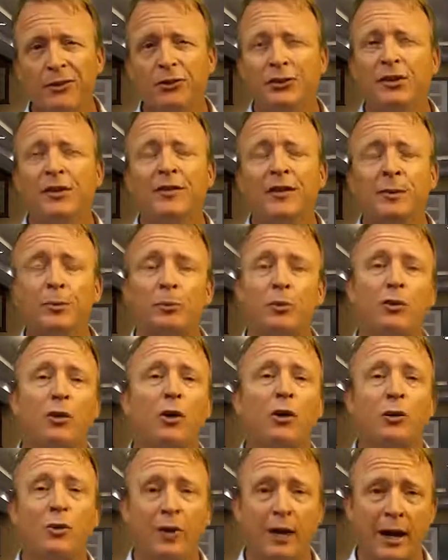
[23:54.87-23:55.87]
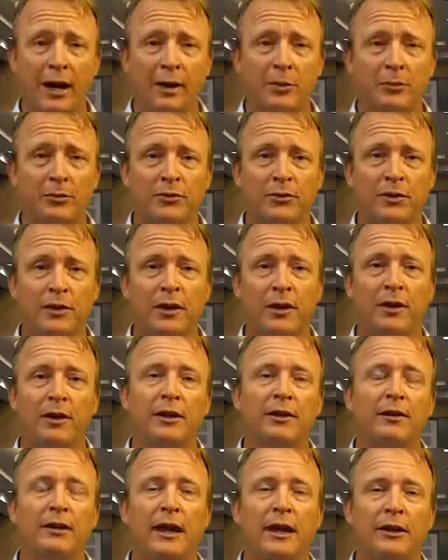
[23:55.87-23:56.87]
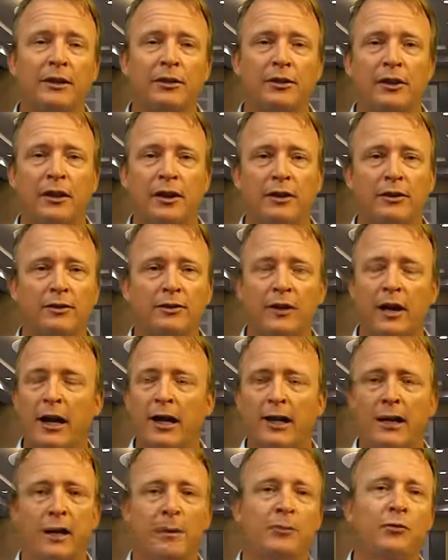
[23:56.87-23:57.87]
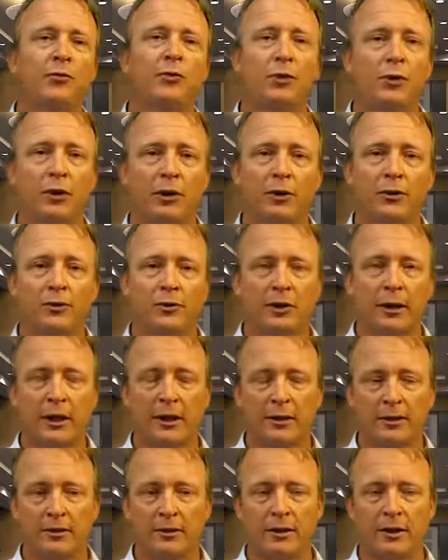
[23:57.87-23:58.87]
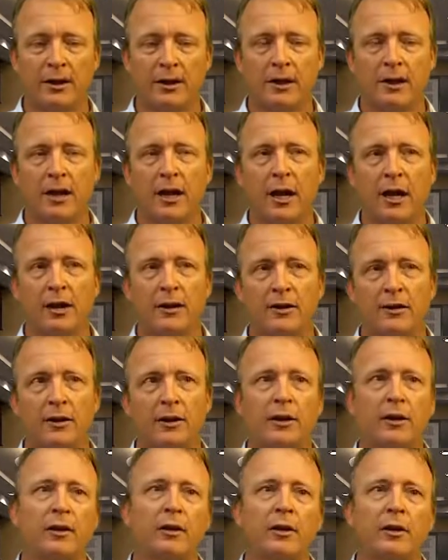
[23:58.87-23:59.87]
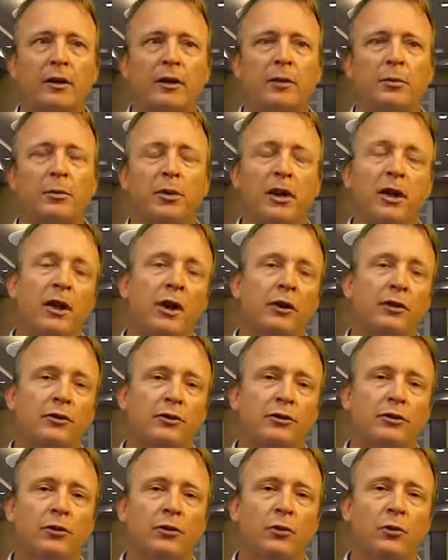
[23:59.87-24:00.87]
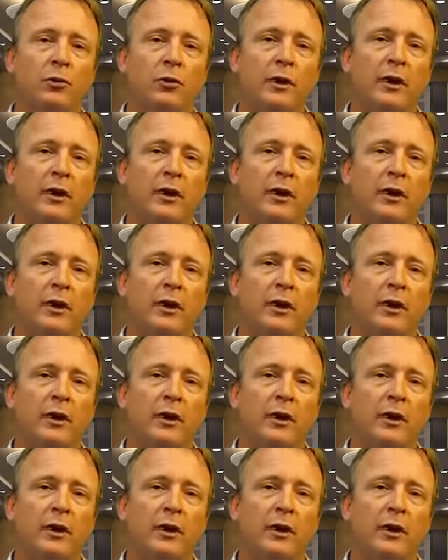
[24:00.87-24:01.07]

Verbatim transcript: There's even programs that you could sign up for. Like, I belong to